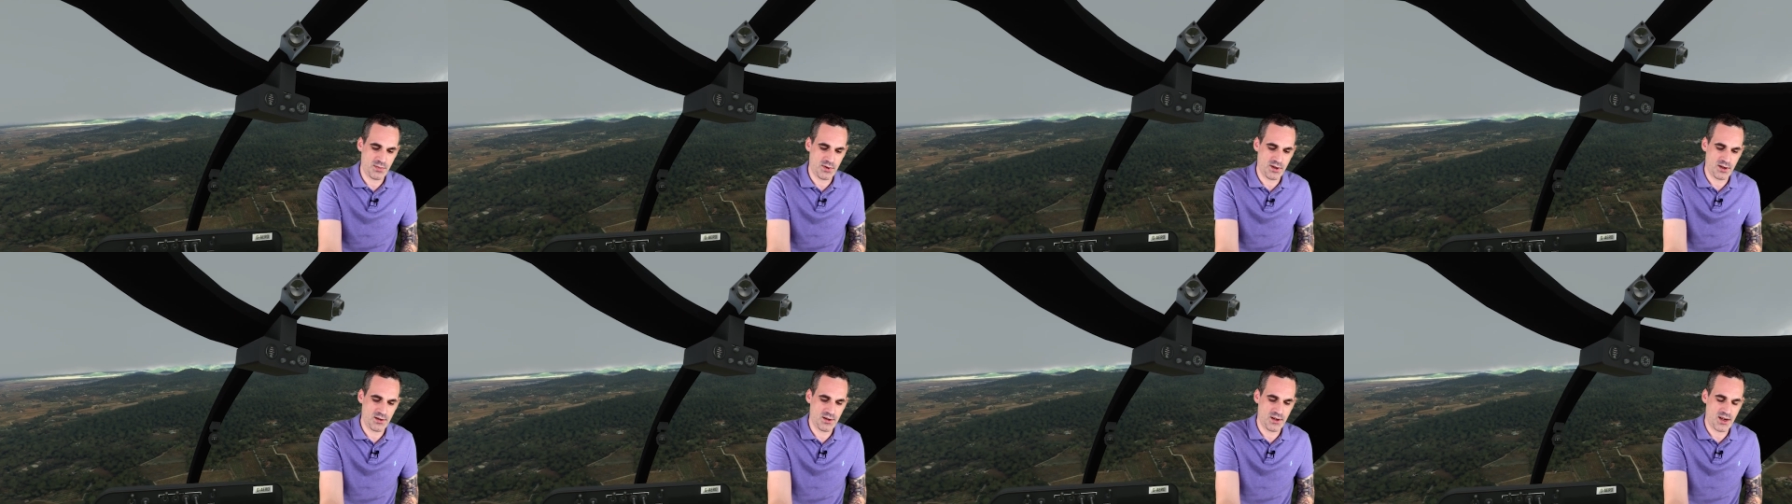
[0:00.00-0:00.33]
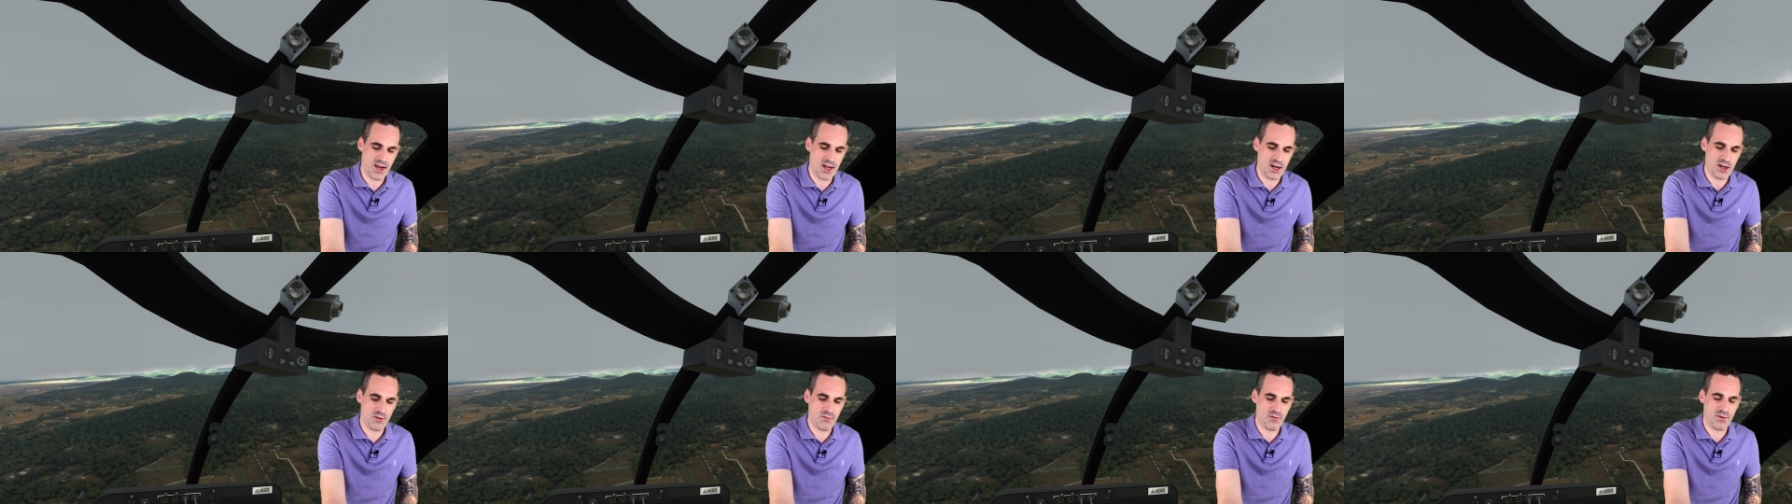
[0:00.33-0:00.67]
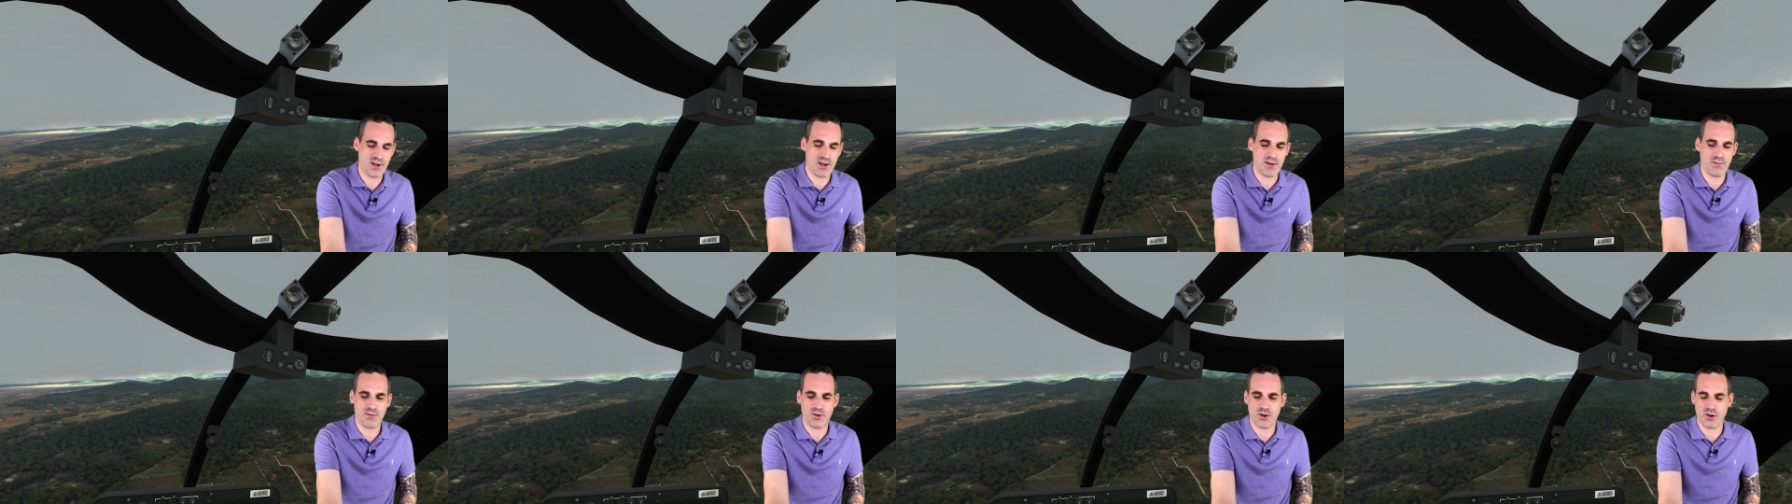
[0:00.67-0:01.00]
but I don't
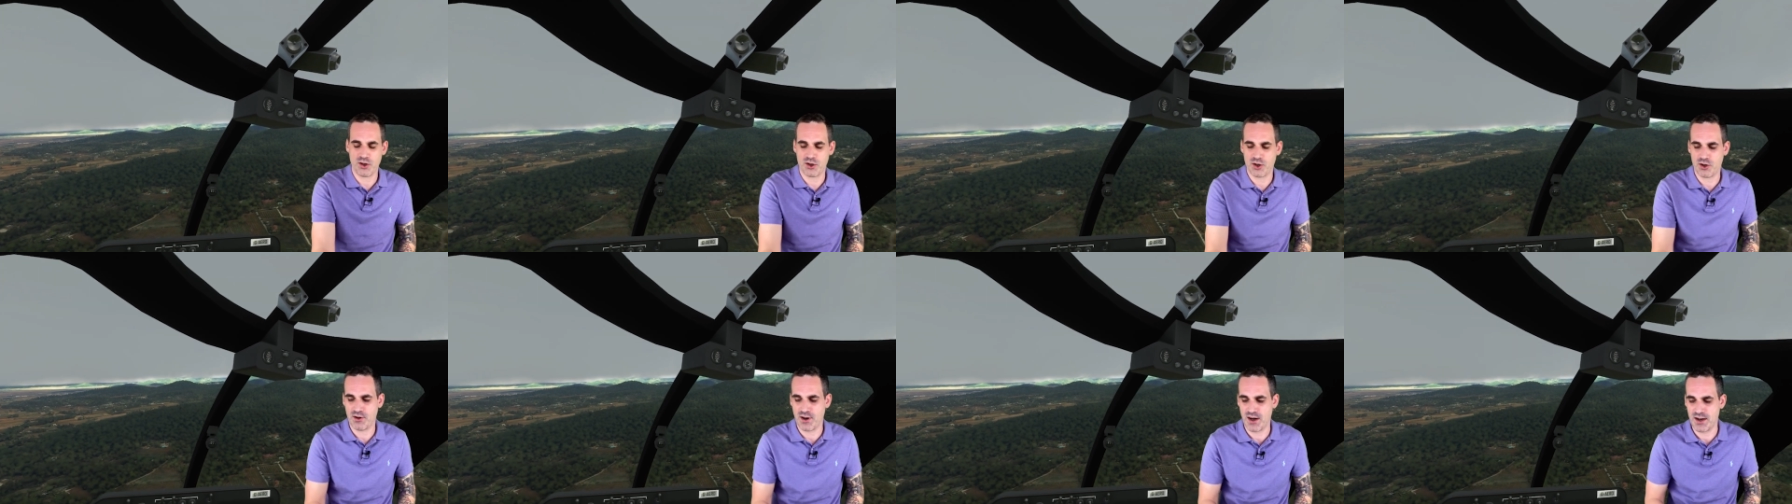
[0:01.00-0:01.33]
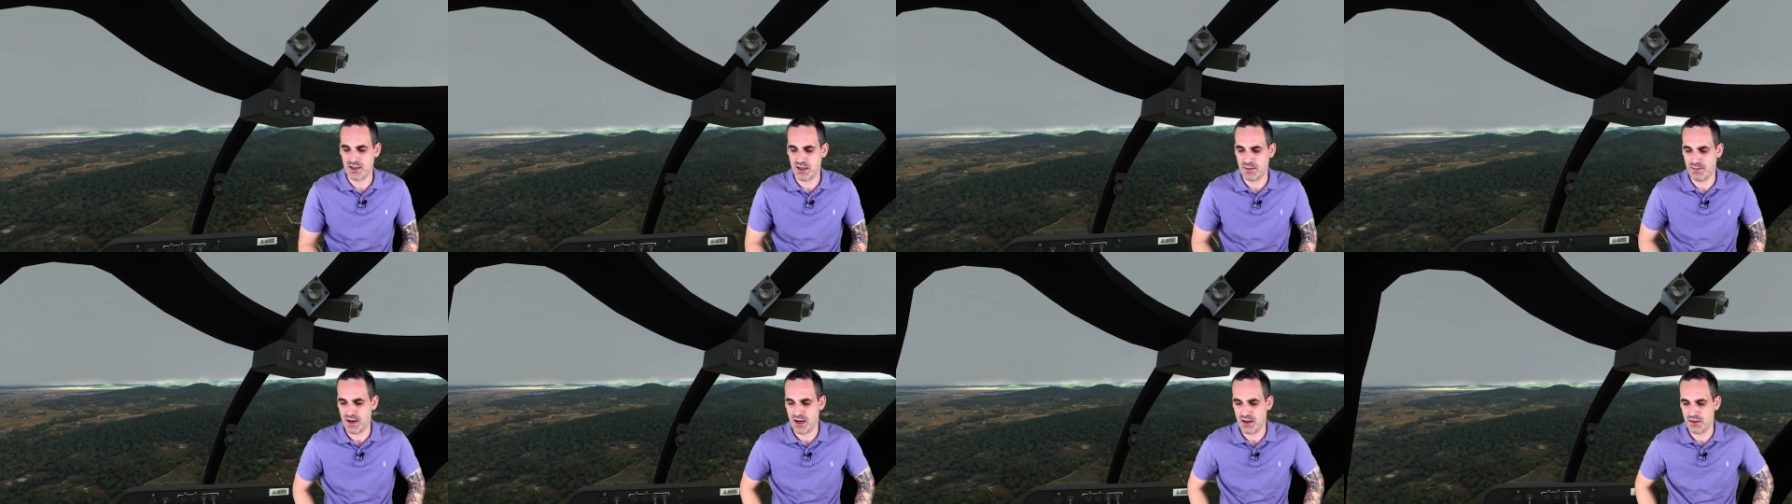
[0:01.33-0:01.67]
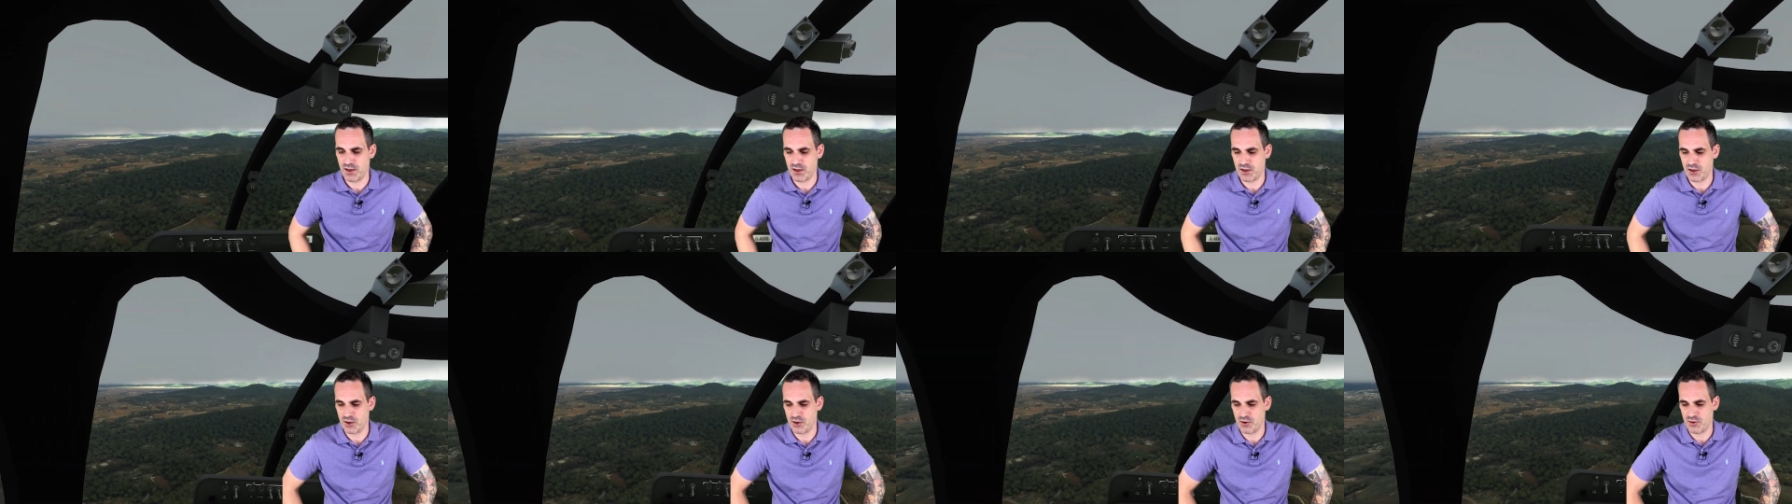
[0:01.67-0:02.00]
really, not crazy about
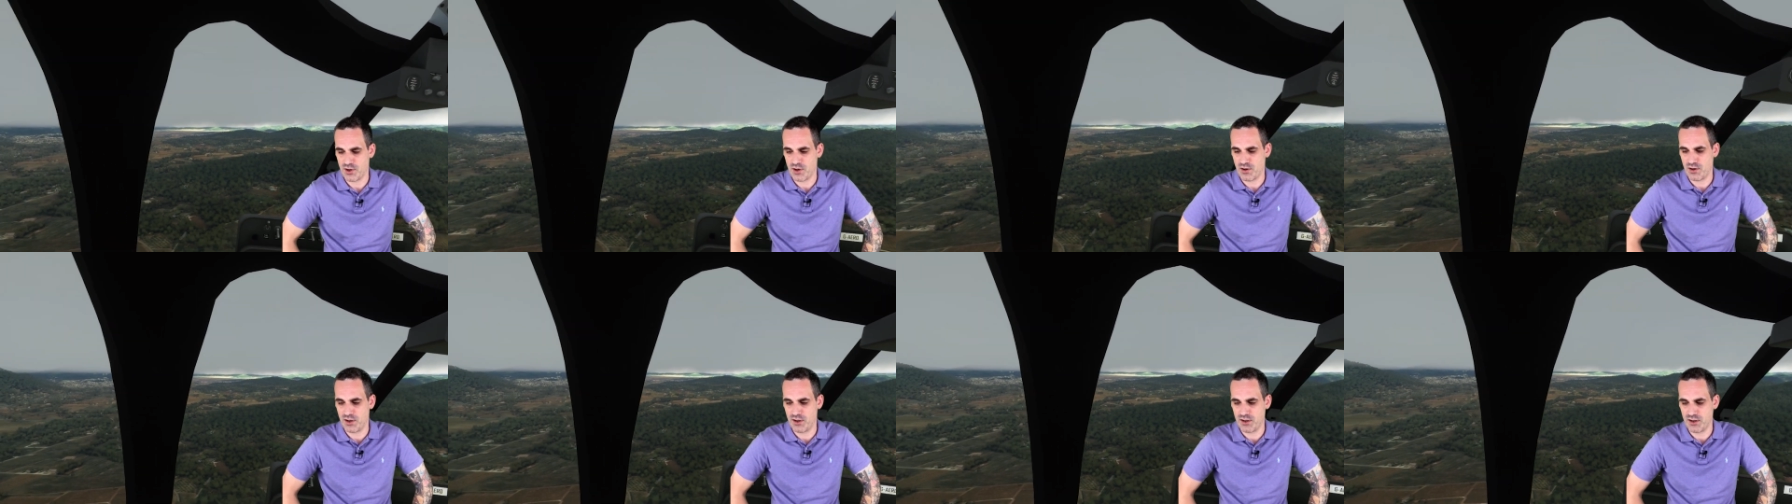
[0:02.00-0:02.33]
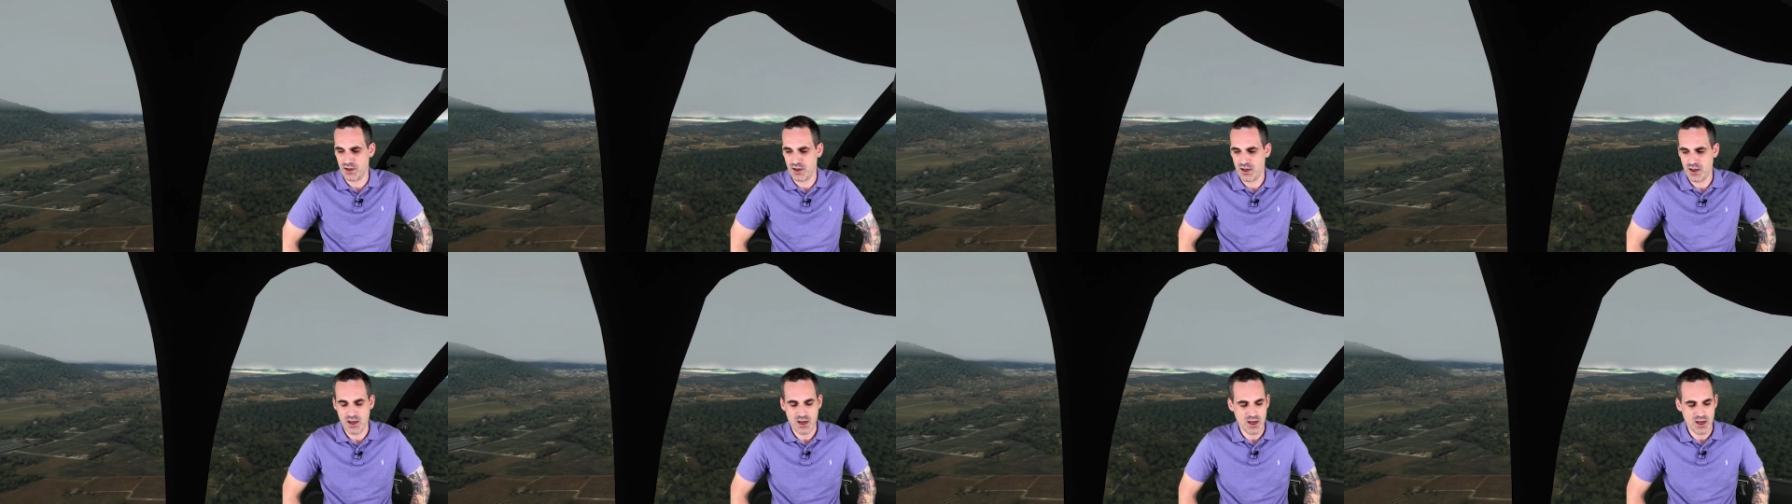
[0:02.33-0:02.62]
the controllers.